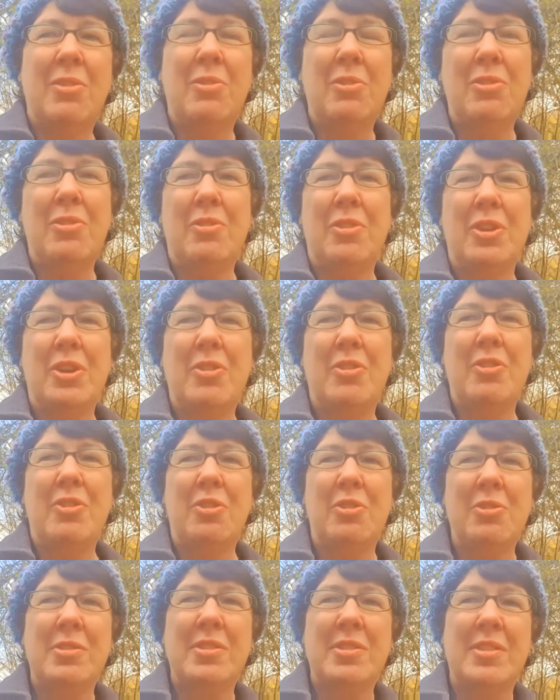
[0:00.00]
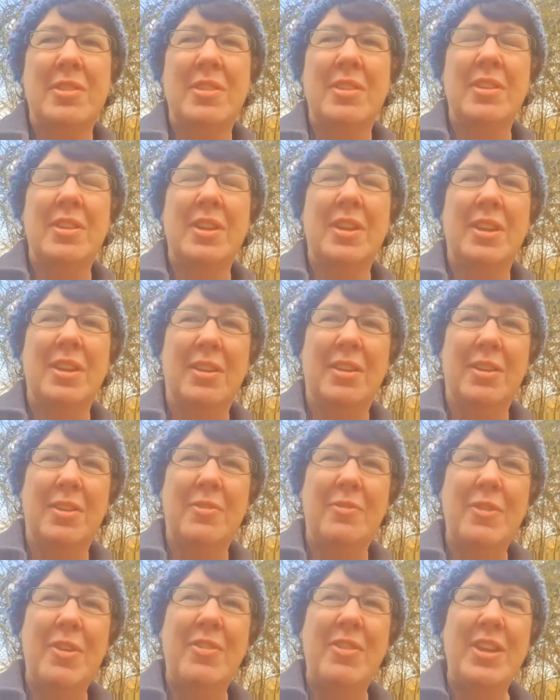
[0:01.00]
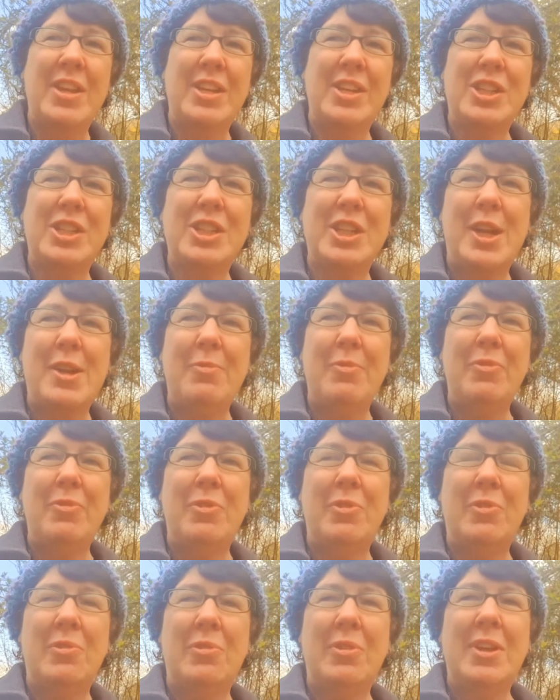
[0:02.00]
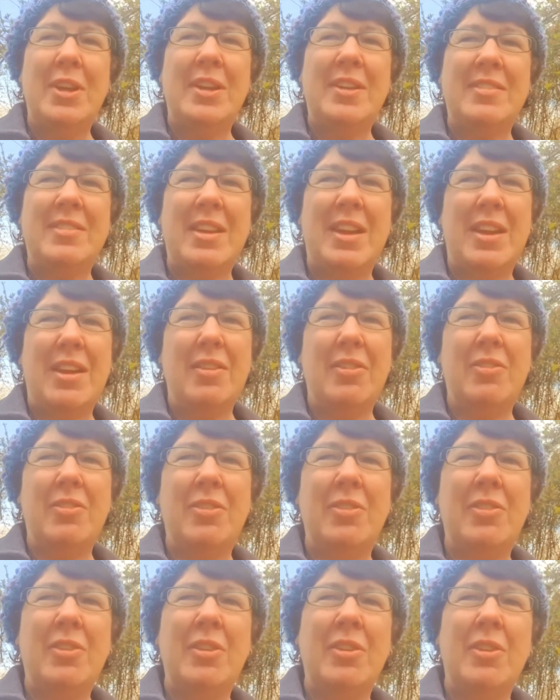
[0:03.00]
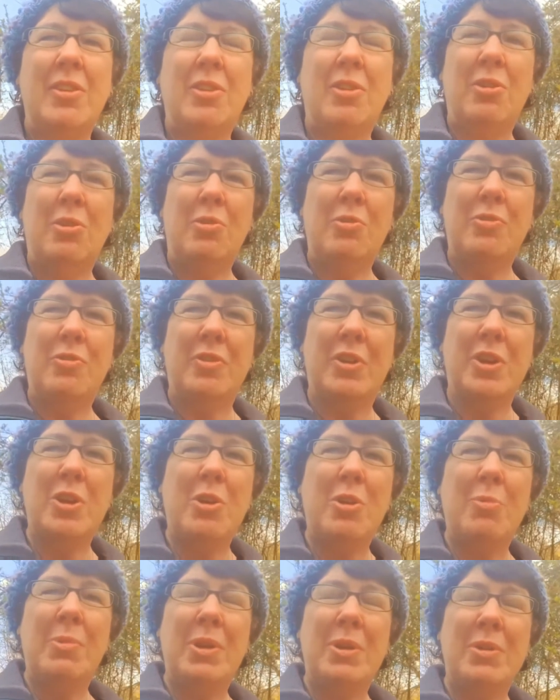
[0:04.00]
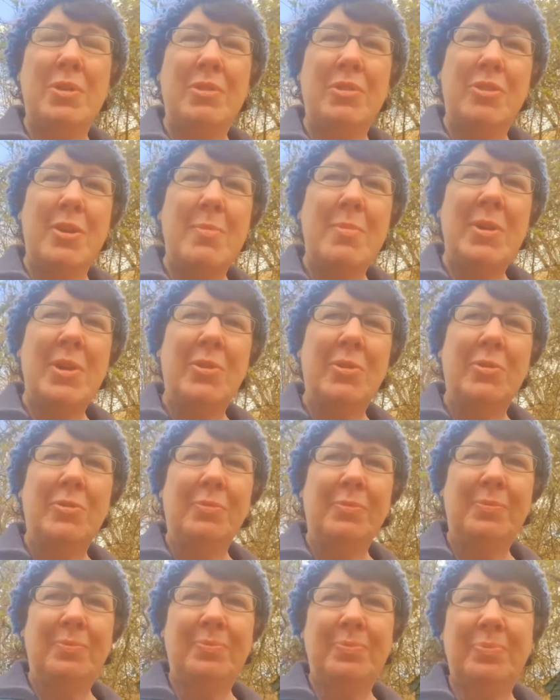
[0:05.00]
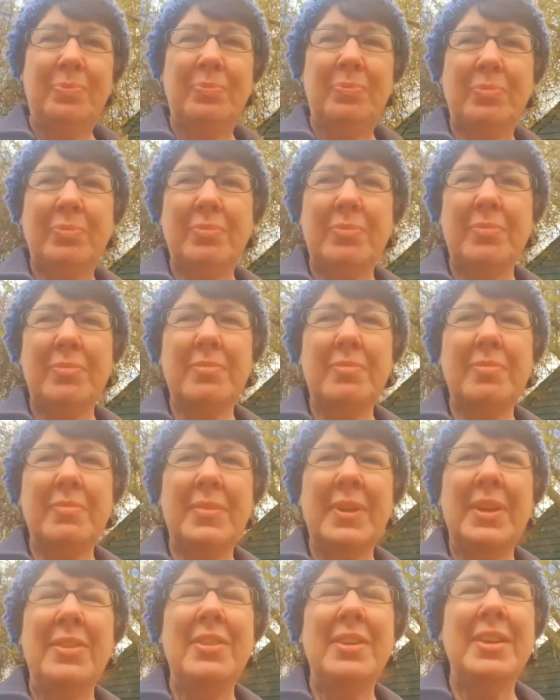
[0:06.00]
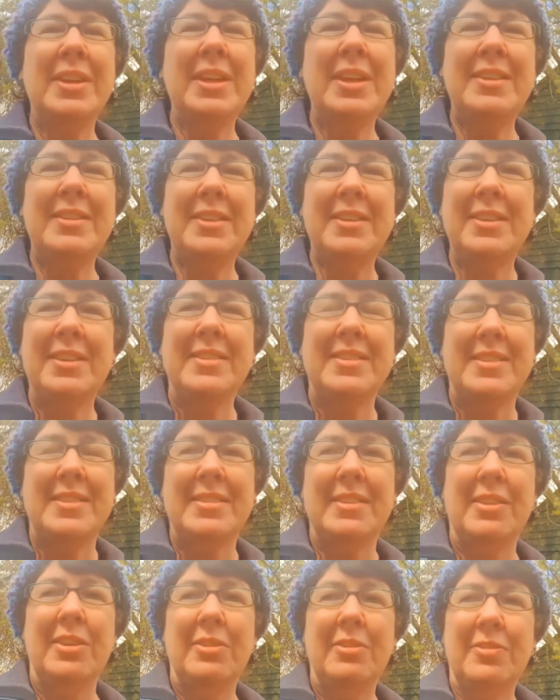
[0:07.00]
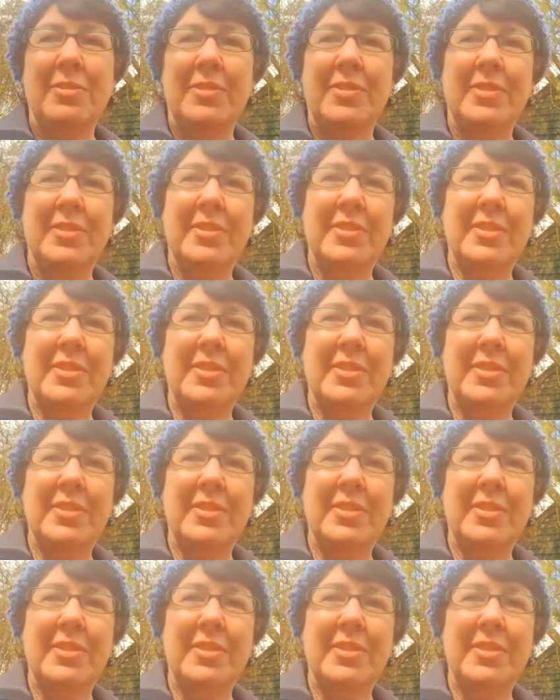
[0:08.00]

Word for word: on the cross, uh, a very shameful death of a common criminal that he didn't deserve.